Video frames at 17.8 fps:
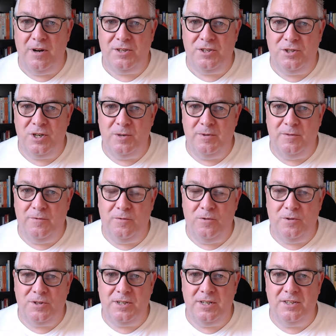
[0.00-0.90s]
German
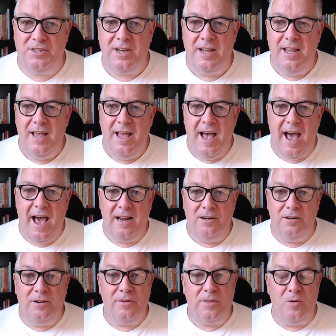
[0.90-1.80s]
forces, and a lot
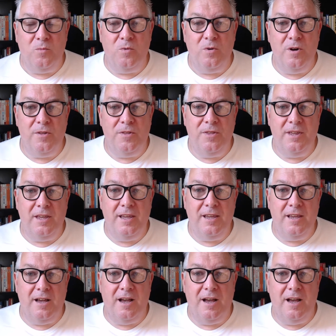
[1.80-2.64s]
of them were the